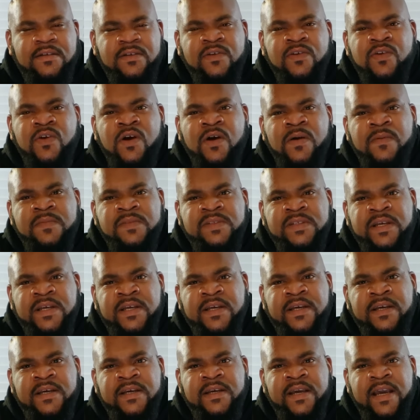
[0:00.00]
You know what I'm
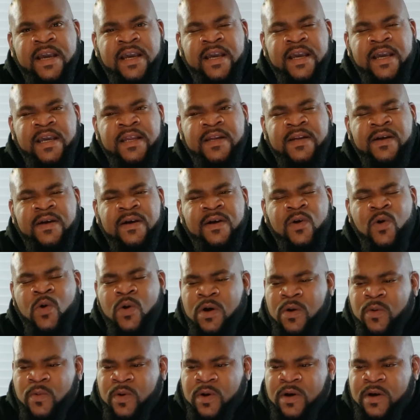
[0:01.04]
saying? And
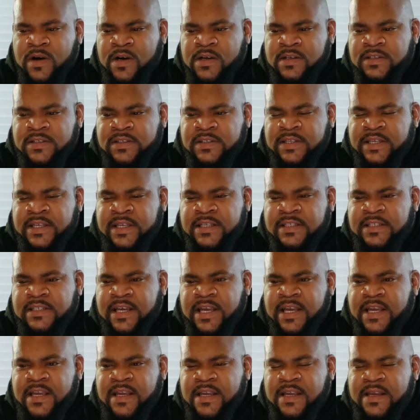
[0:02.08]
who it was,
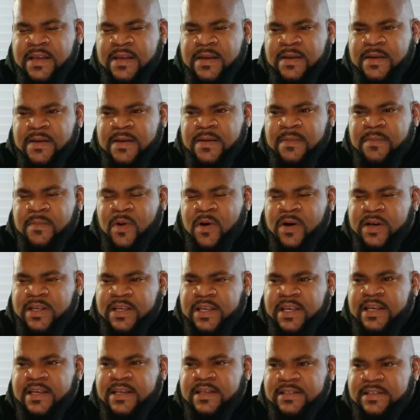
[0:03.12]
DJ
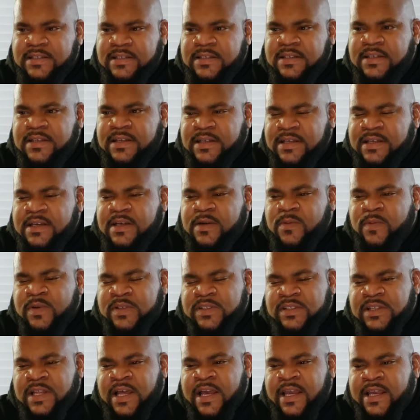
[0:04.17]
Marquise
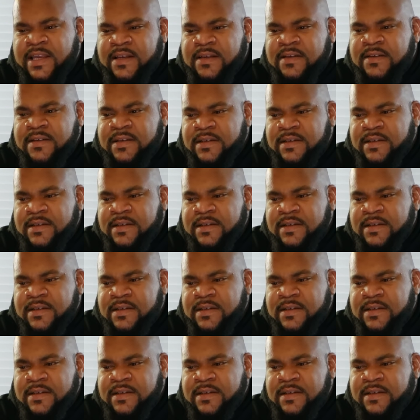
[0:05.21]
was like,